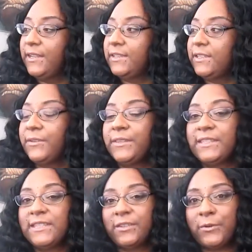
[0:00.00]
So this
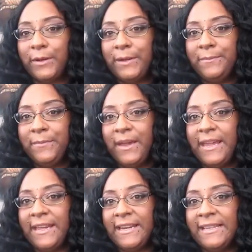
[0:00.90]
is cream,
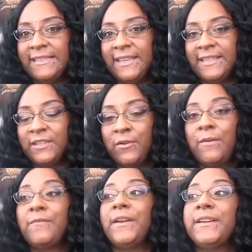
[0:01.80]
and it does go
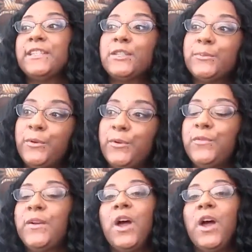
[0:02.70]
on very smooth.